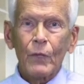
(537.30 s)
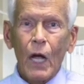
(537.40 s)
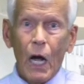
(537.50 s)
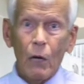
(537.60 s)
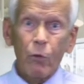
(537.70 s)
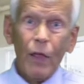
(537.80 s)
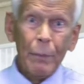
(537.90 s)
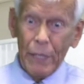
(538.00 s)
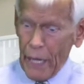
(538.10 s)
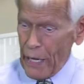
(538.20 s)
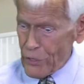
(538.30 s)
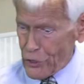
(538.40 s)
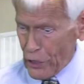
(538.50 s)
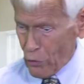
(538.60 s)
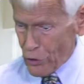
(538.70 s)
Will that be cash,
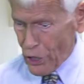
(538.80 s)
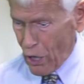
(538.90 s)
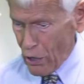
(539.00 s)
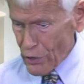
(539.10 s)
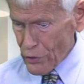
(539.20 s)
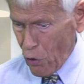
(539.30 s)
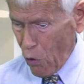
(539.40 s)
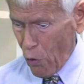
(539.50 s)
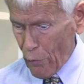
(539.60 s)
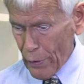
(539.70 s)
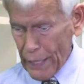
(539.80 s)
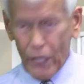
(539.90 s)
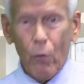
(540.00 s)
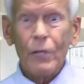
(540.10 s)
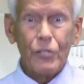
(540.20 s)
check, or charge? Or a
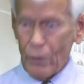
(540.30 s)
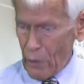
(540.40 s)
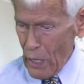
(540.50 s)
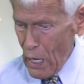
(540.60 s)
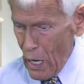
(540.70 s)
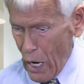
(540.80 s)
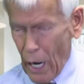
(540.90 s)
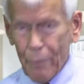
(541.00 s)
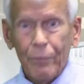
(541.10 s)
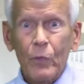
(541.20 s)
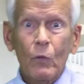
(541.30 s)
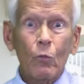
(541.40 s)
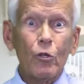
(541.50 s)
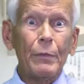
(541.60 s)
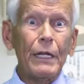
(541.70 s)
related question.
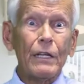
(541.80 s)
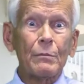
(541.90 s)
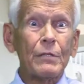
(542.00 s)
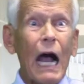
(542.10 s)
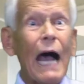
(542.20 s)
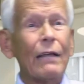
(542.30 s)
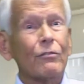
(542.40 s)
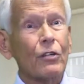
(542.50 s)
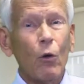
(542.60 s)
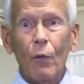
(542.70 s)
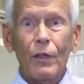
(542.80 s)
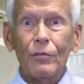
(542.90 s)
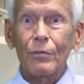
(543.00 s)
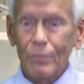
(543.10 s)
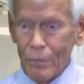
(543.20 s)
Will you be needing some ties to go with
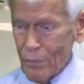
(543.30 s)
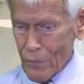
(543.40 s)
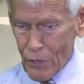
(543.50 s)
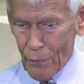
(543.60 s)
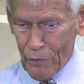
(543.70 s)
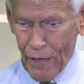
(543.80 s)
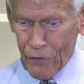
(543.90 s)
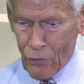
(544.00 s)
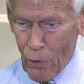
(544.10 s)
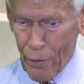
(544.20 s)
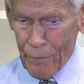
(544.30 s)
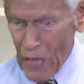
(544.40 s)
this? Something of that sort.